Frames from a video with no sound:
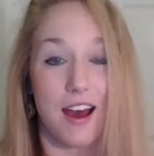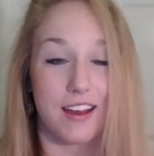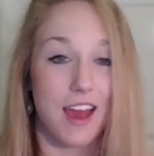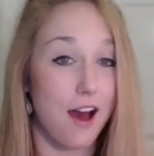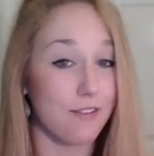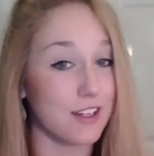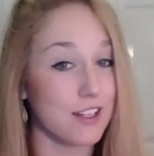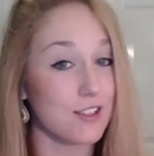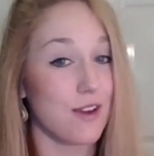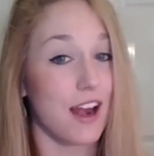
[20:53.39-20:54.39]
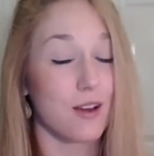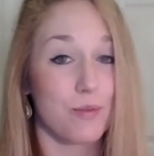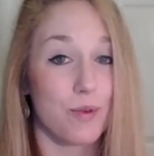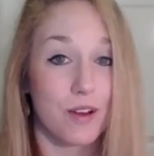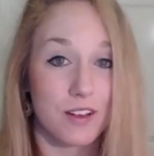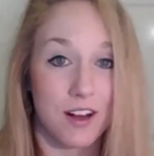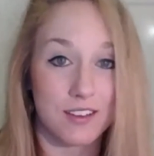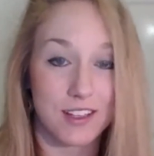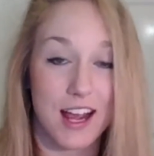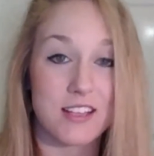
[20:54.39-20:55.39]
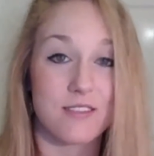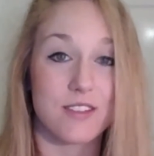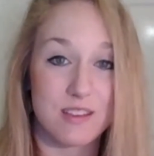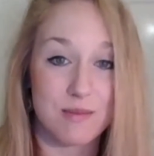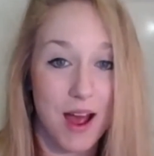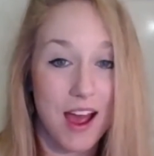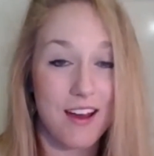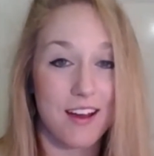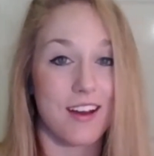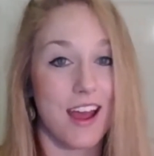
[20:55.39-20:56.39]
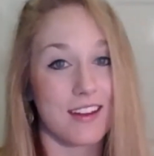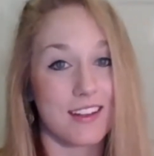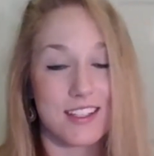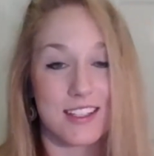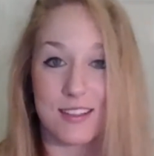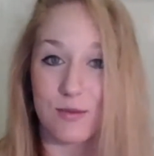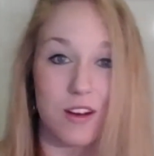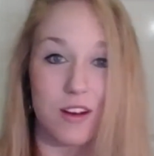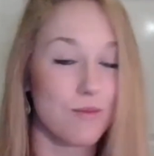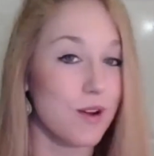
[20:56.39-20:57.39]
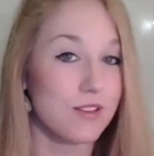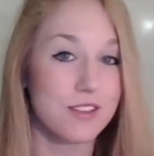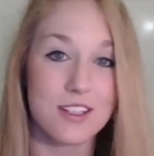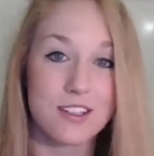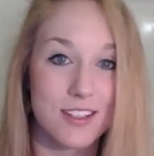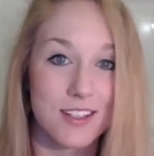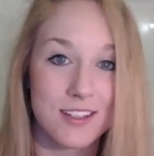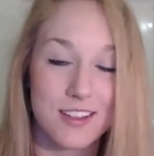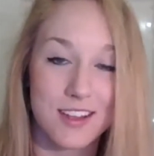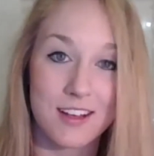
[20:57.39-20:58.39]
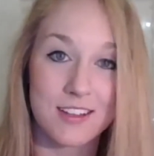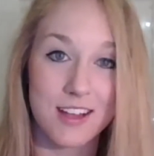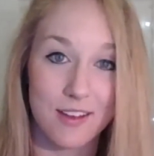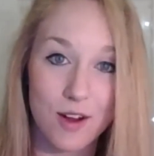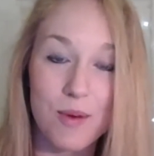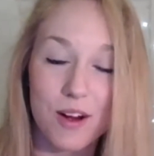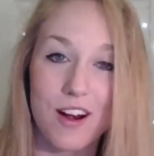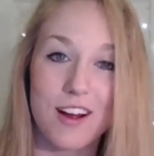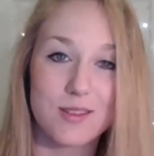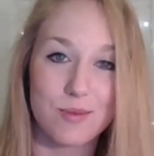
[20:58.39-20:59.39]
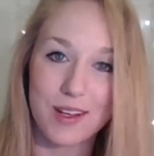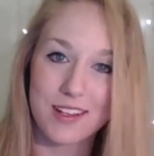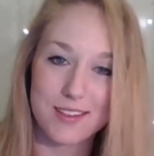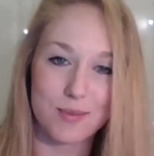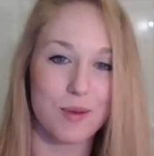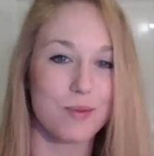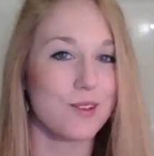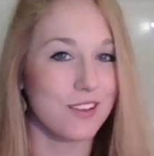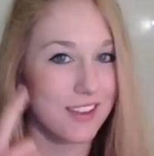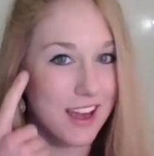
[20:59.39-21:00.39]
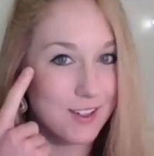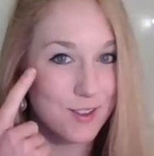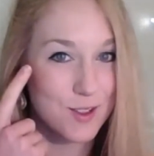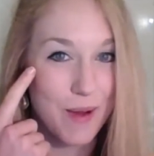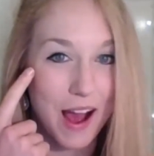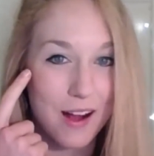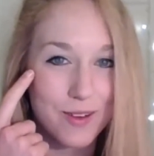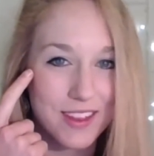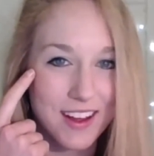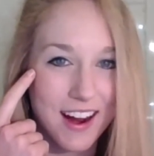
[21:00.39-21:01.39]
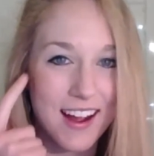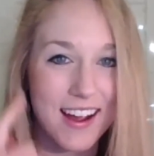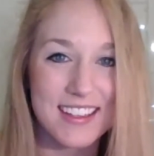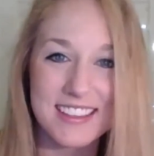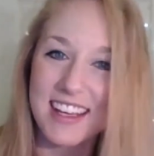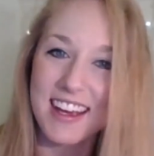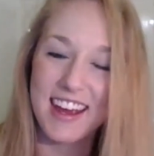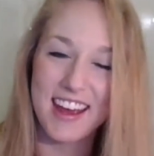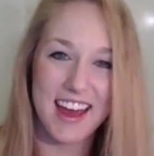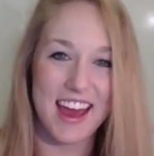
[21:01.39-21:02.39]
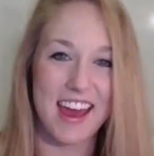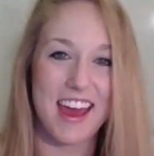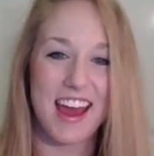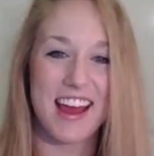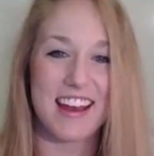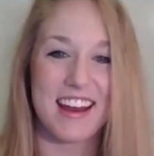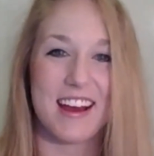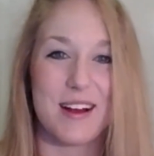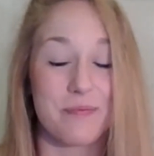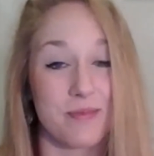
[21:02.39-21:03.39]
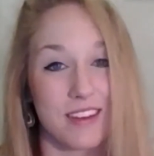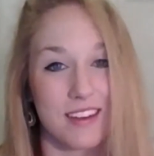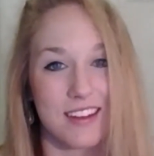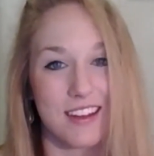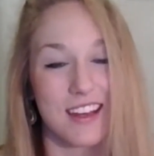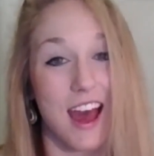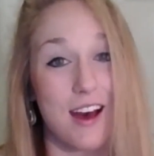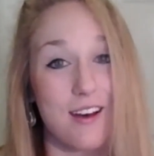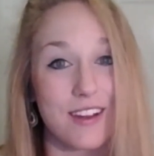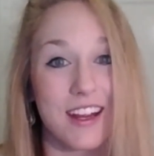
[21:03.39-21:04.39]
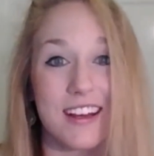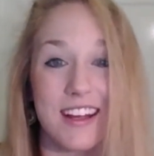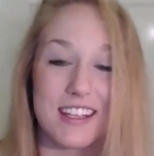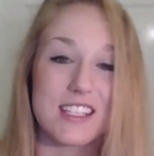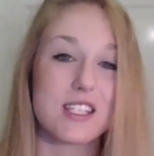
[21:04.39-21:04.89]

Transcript: Calvin is writing a book called The Eyes of a Smile, and this is one of the most interesting things I've come across, because people, they do smile with their eyes. And Calvin is